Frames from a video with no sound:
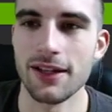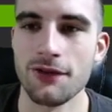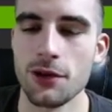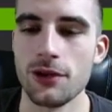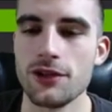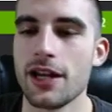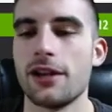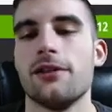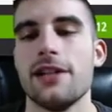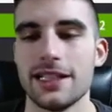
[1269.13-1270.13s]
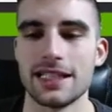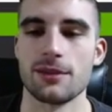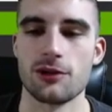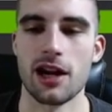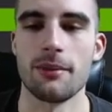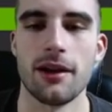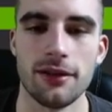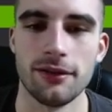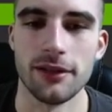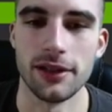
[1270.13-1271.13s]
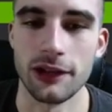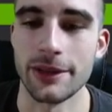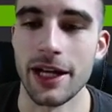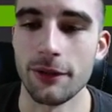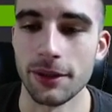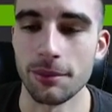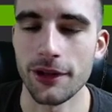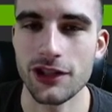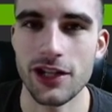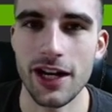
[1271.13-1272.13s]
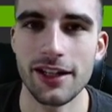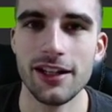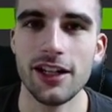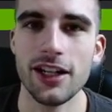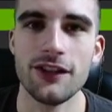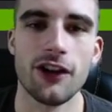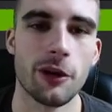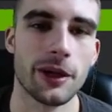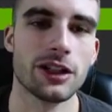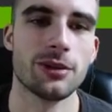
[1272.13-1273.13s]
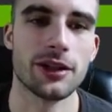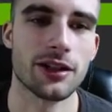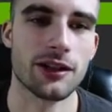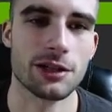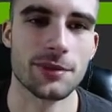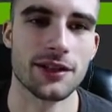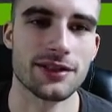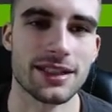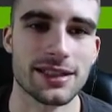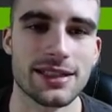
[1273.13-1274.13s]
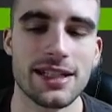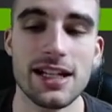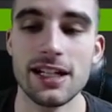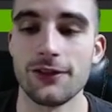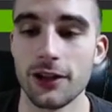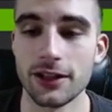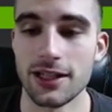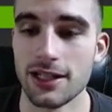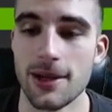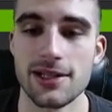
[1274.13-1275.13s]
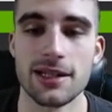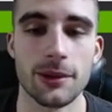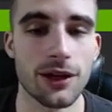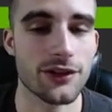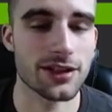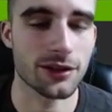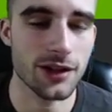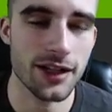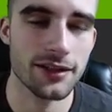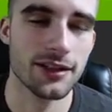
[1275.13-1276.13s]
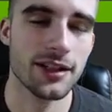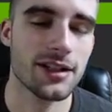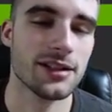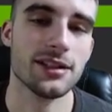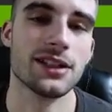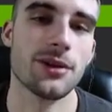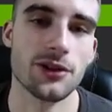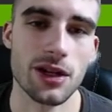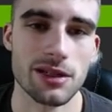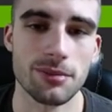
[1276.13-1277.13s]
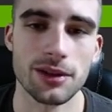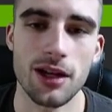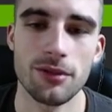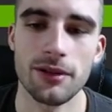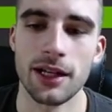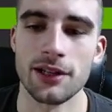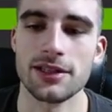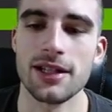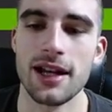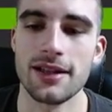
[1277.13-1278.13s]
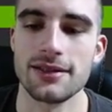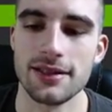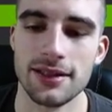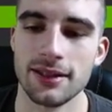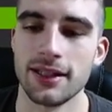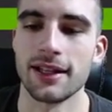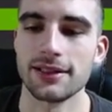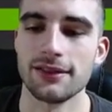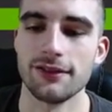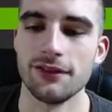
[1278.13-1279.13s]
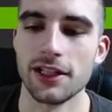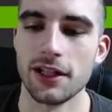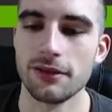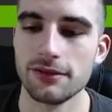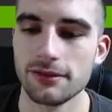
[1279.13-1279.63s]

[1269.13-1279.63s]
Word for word: If you're new to the channel, hit that subscribe button. Really helps me out. Really appreciate it. Follow me on Twitter at ChrisPennell16 if you're interested in the spreadsheets about every single night. Links in the description below, and I'll see you guys in the next video.